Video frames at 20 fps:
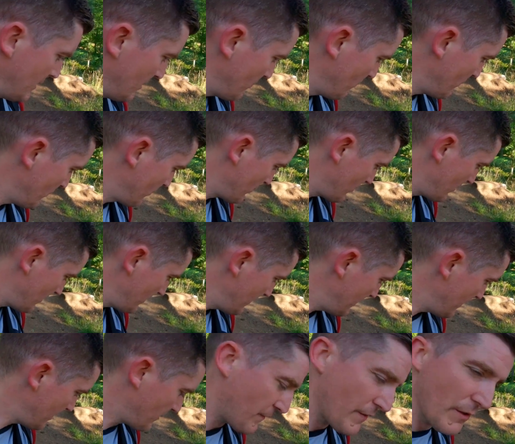whereas
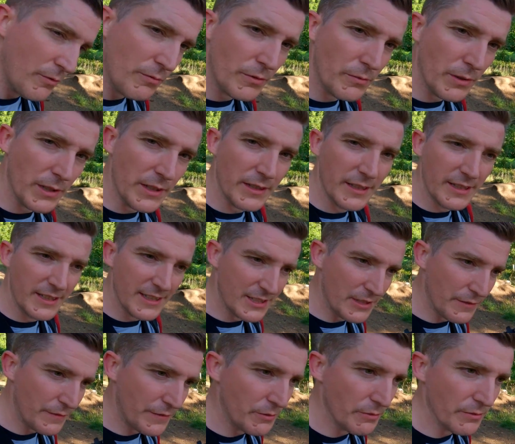this felt quite as
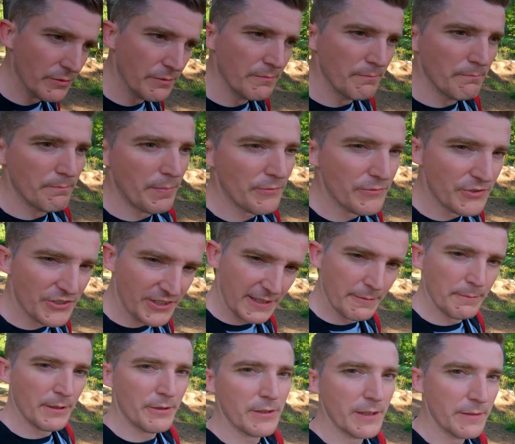if you're bouncing
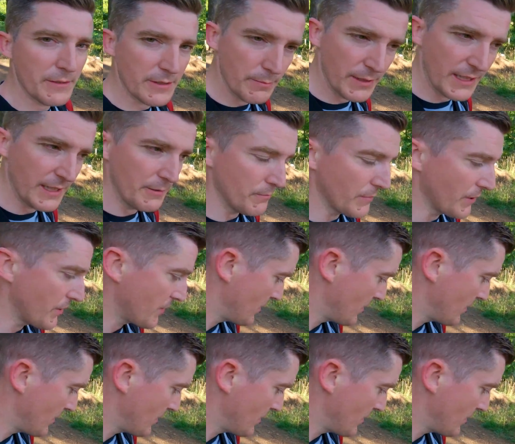about to begin with.